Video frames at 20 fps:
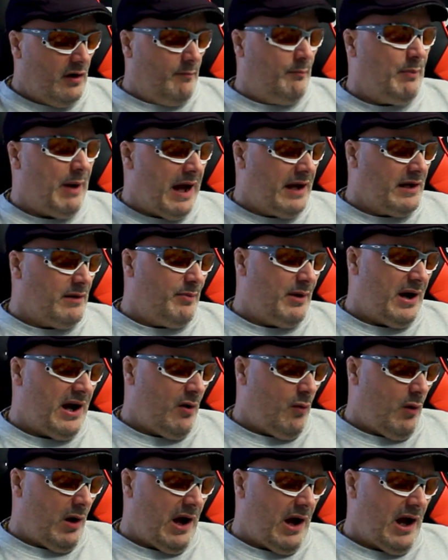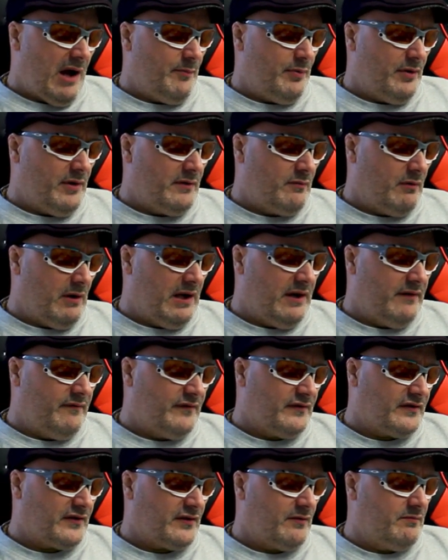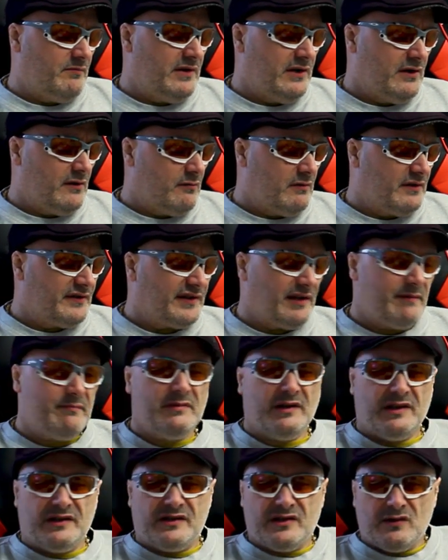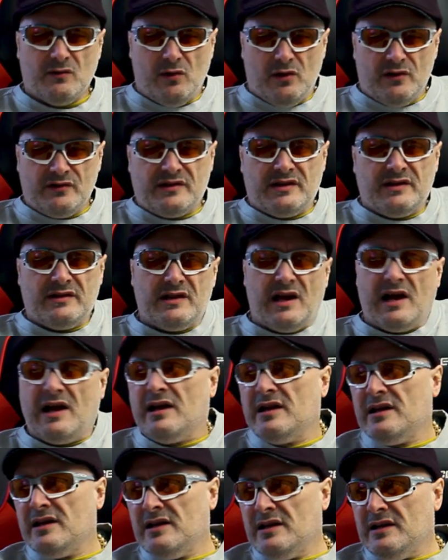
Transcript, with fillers: bad about what happened with somebody who was similar to us in that